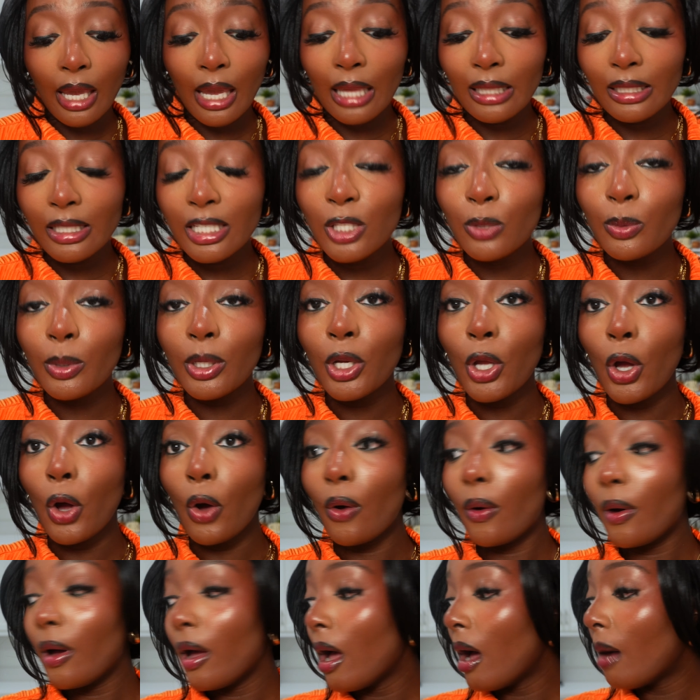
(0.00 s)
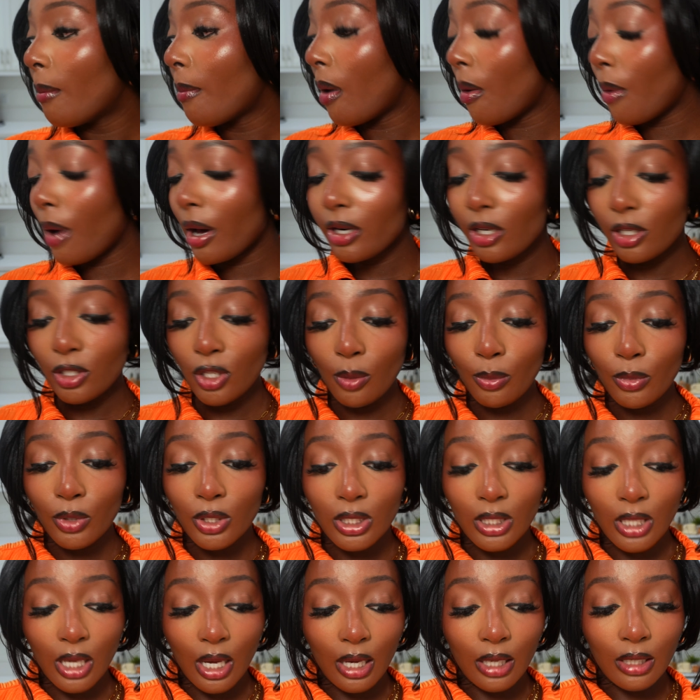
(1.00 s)
at least we know. My water's almost
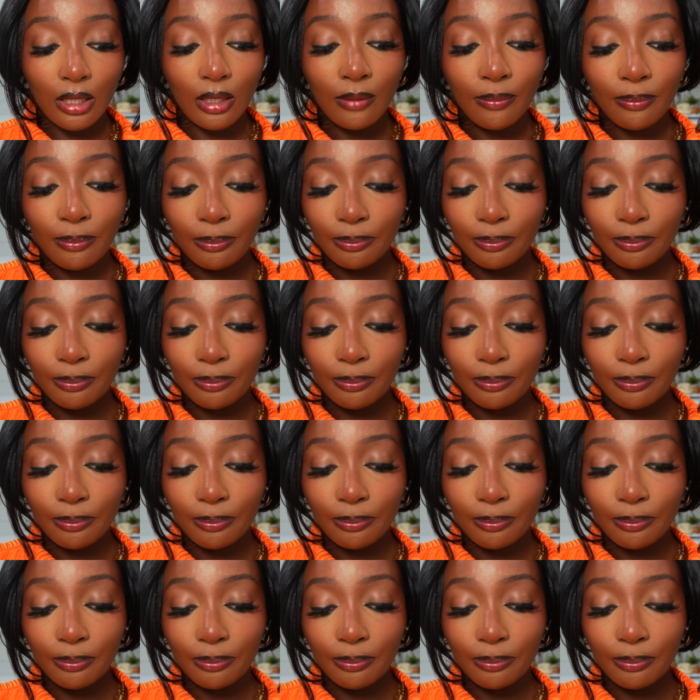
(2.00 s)
done.